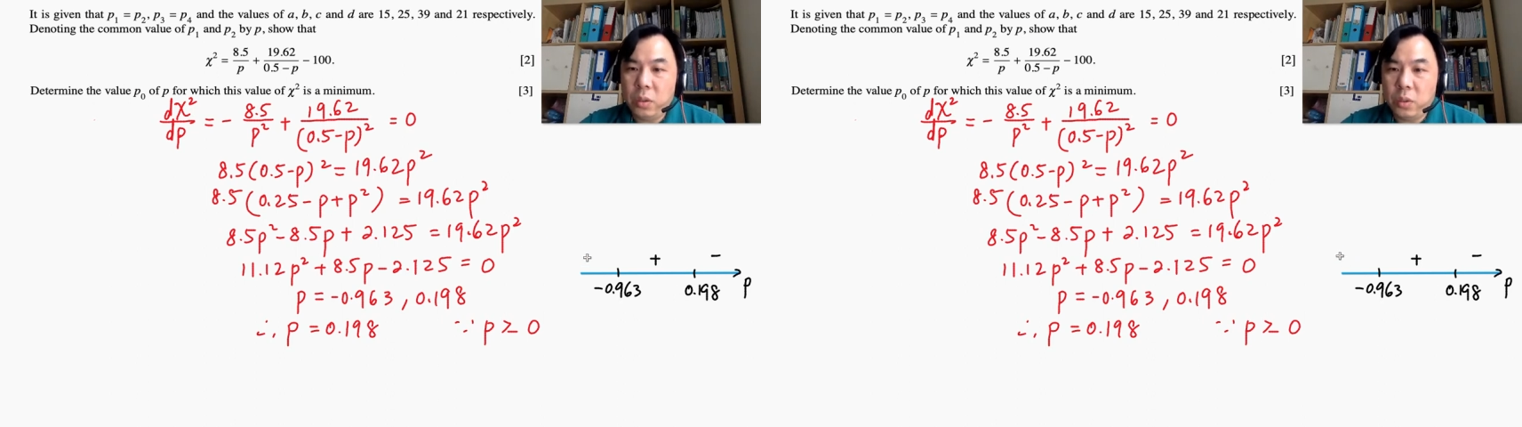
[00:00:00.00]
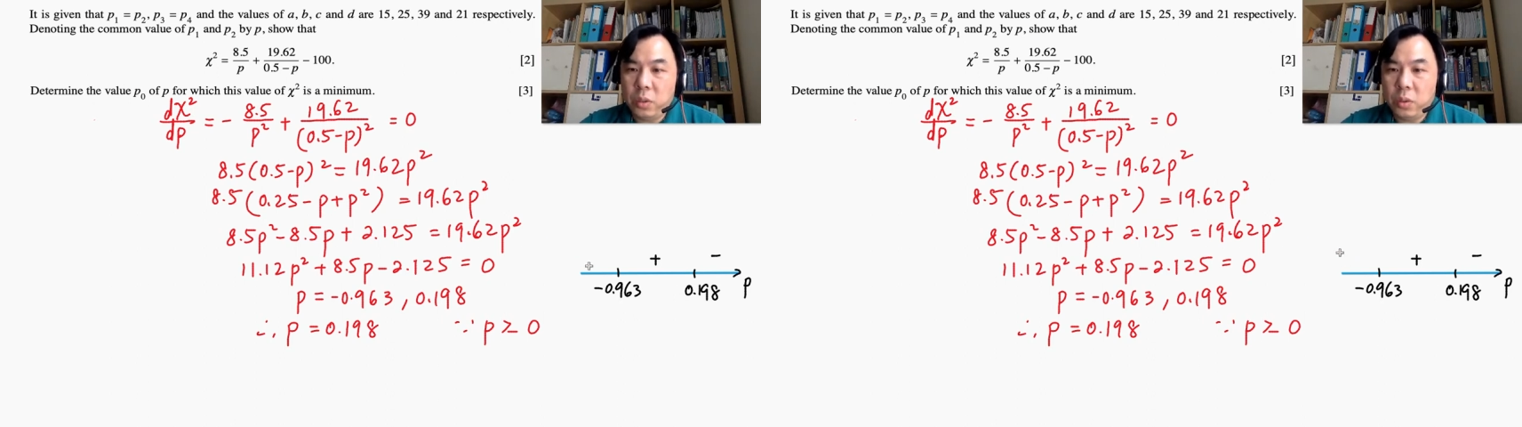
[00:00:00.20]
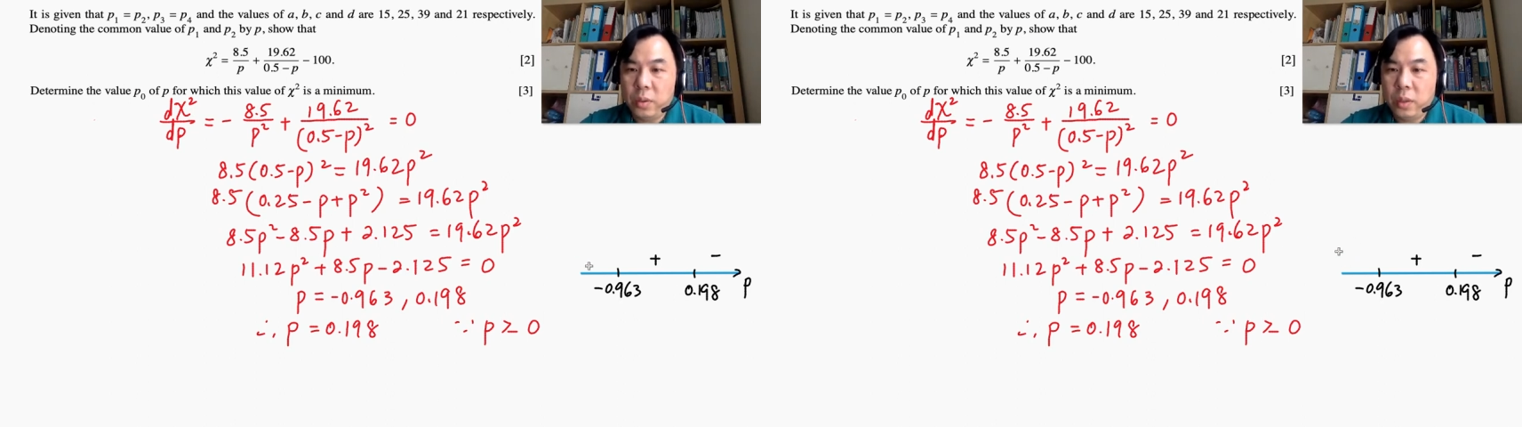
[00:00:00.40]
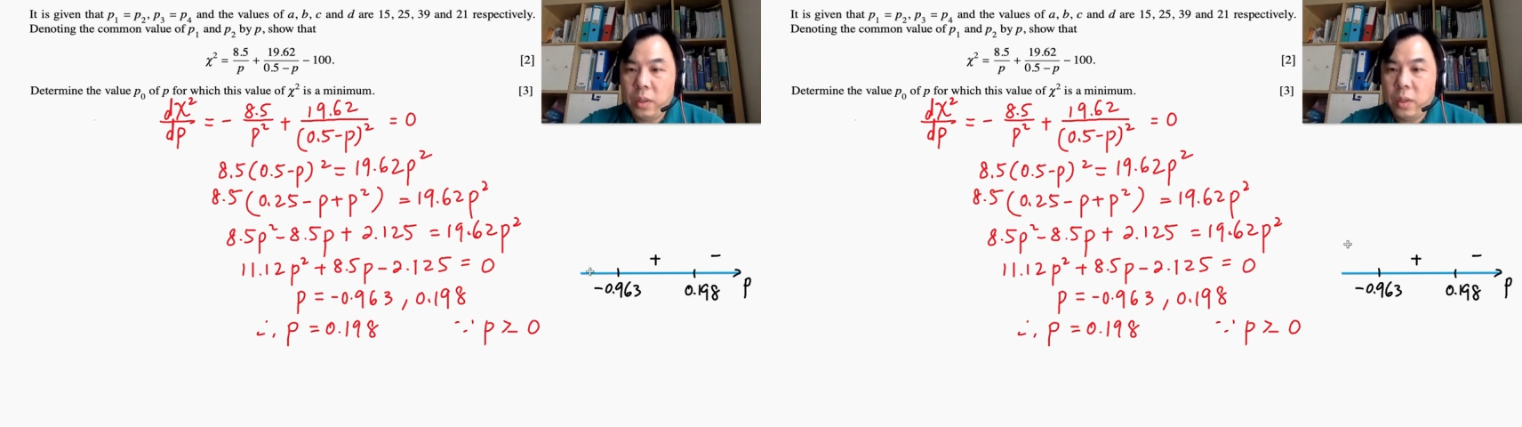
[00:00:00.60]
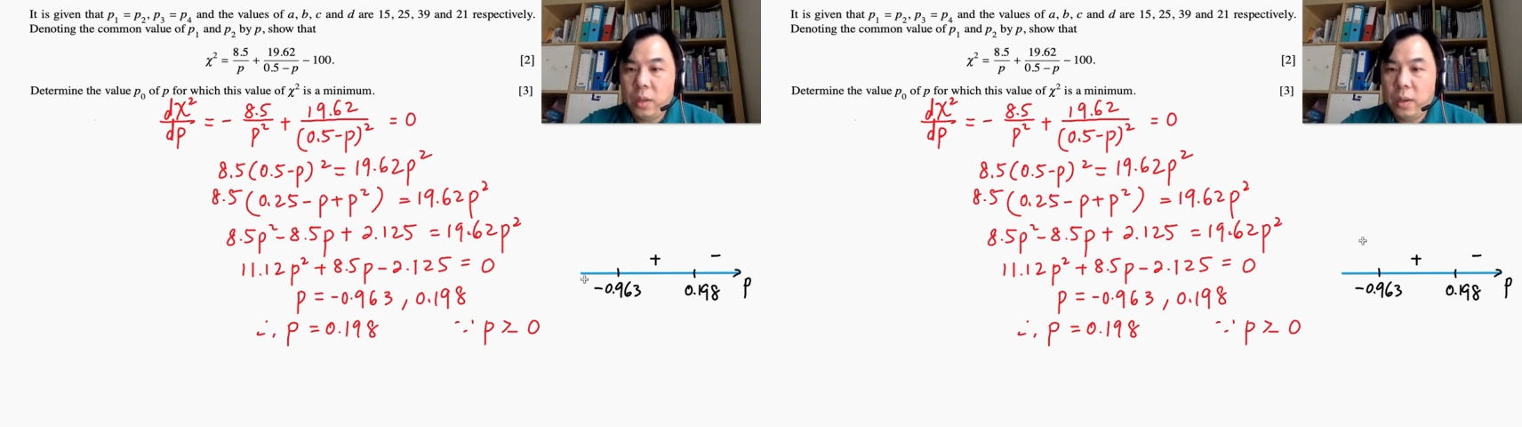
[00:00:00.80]
to
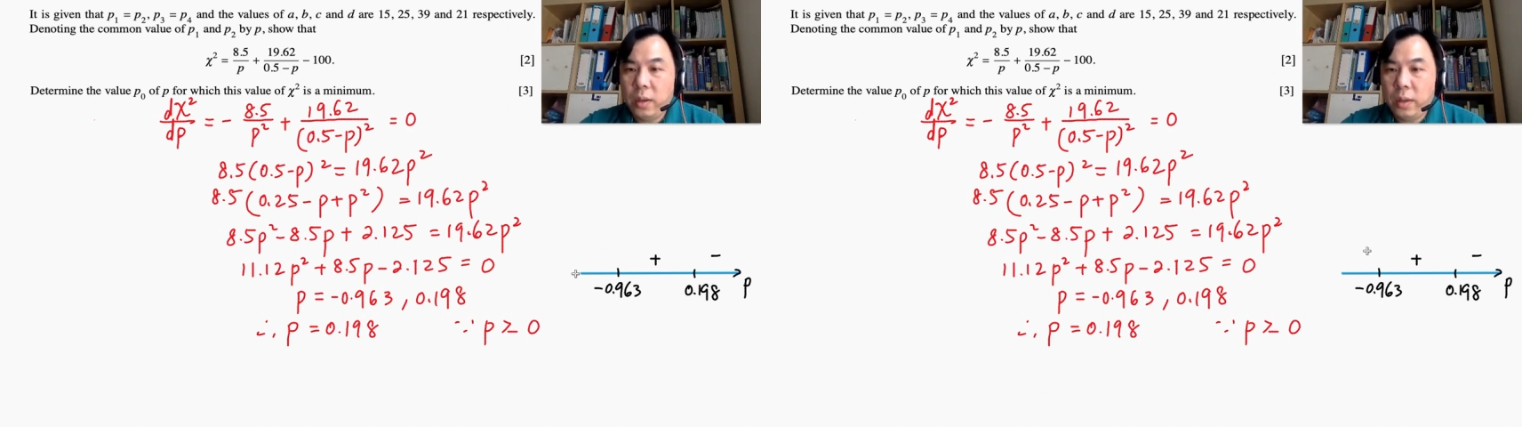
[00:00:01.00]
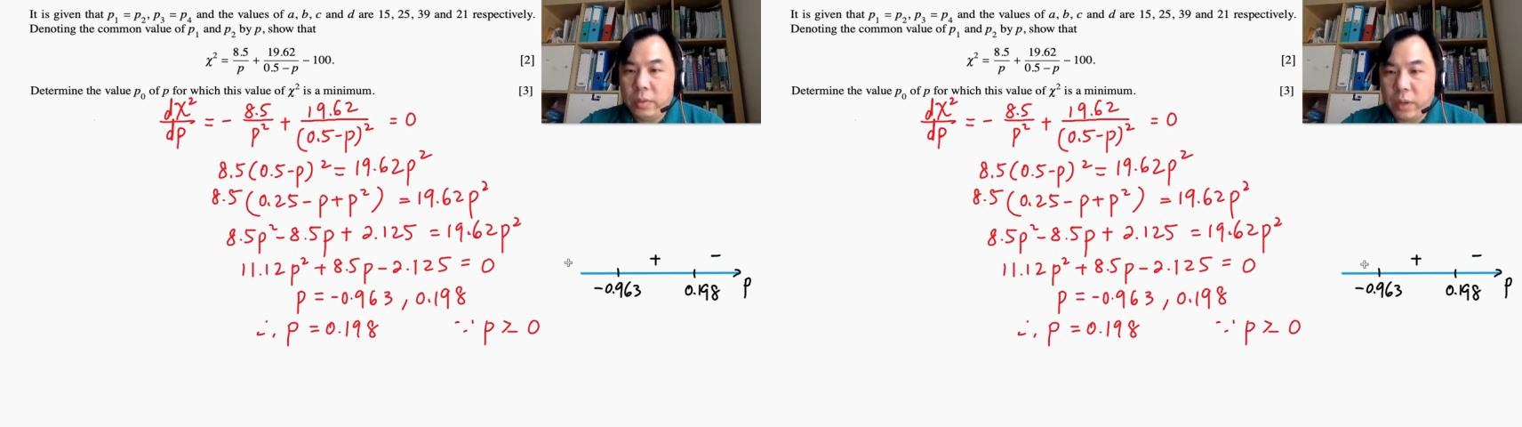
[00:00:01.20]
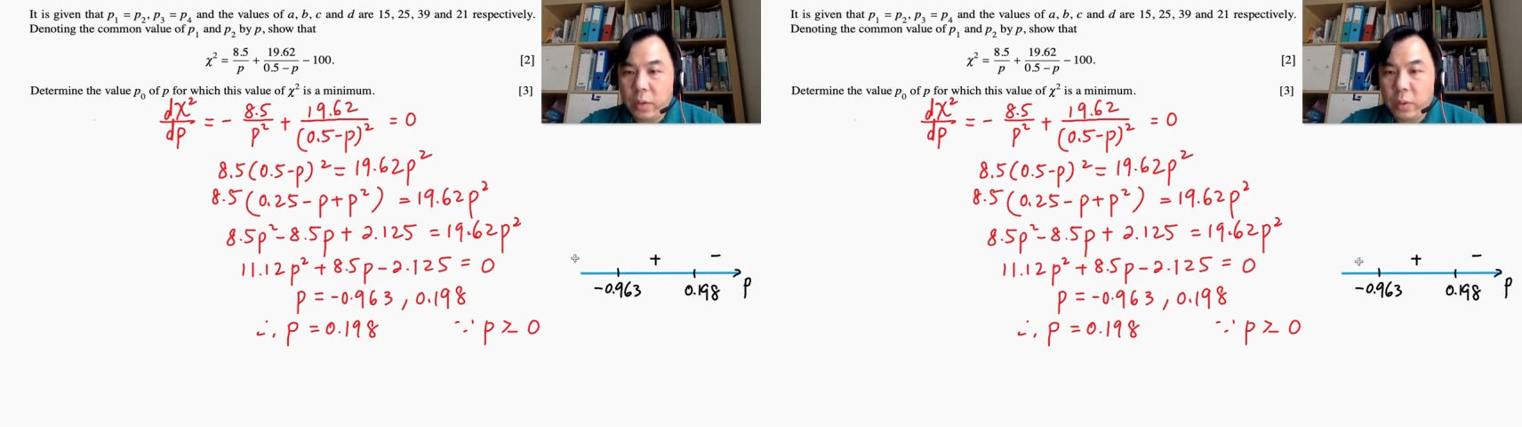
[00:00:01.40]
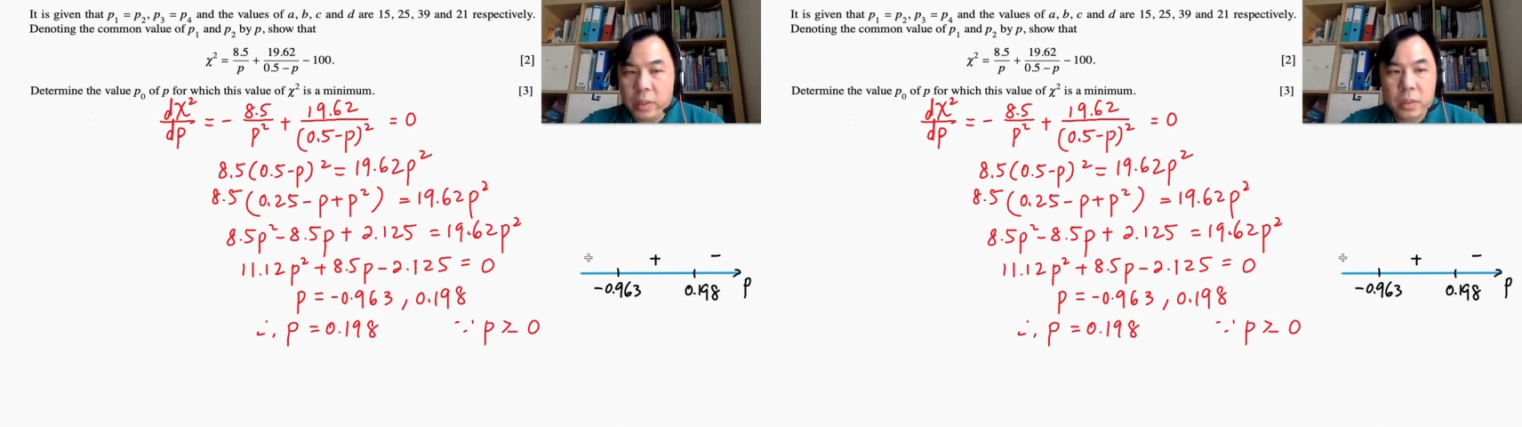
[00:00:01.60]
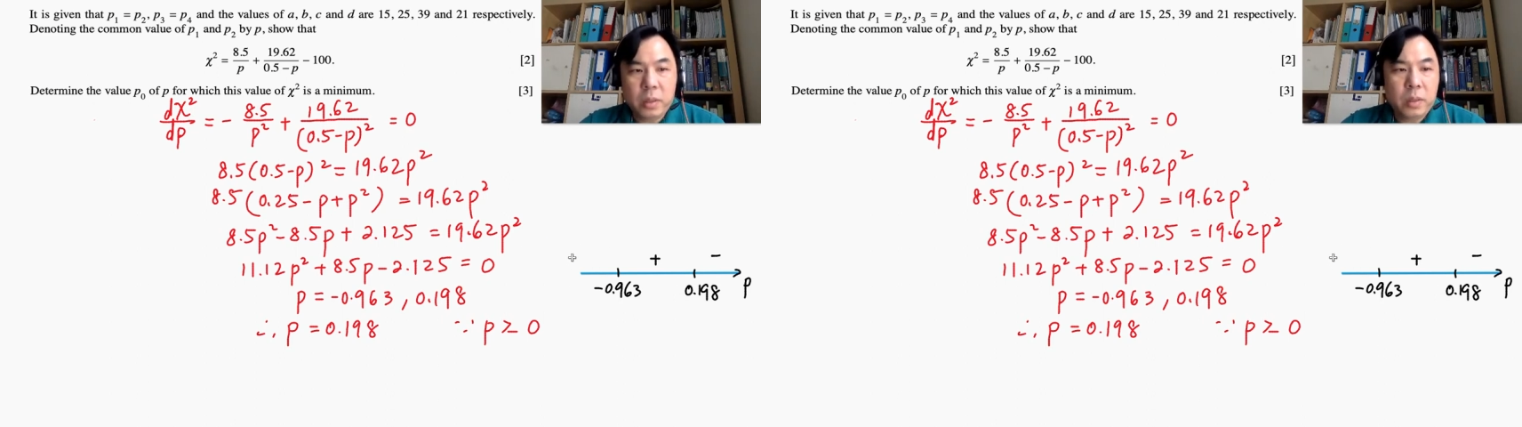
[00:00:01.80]
evaluate
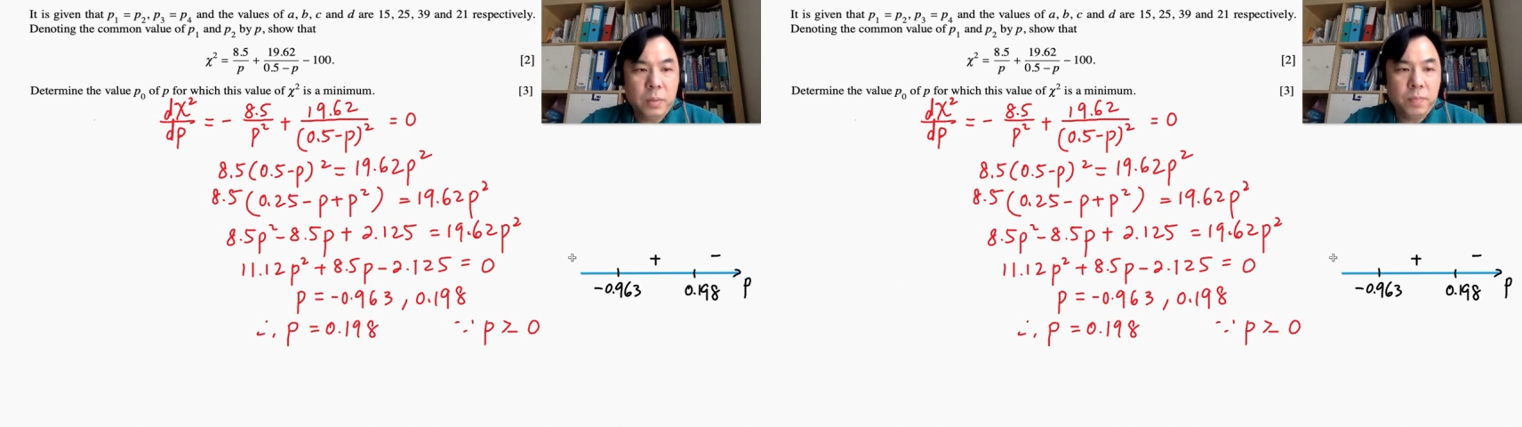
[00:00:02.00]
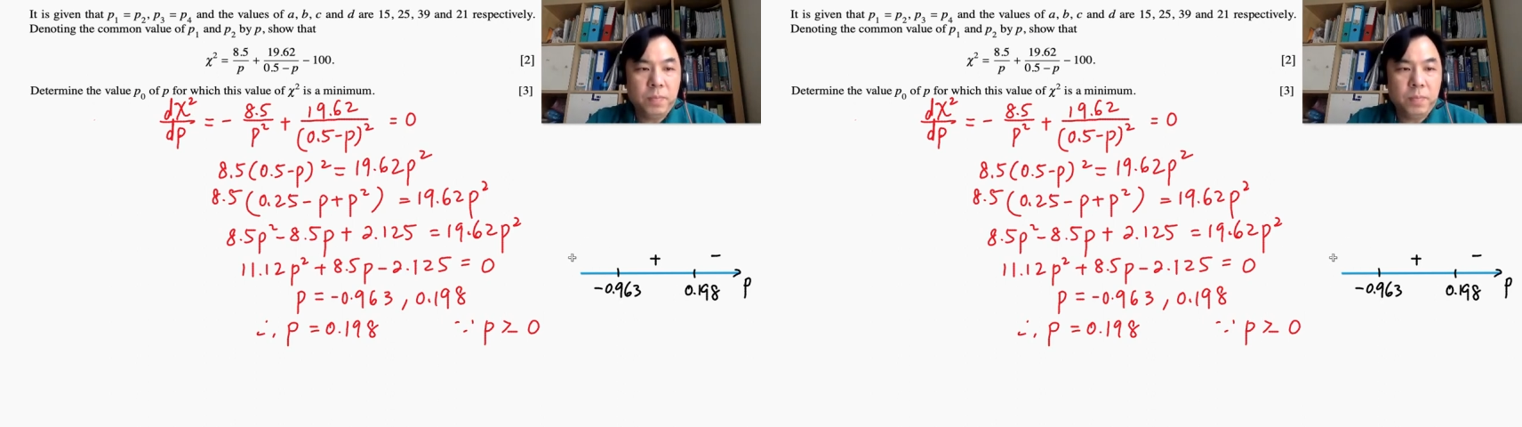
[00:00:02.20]
this, right?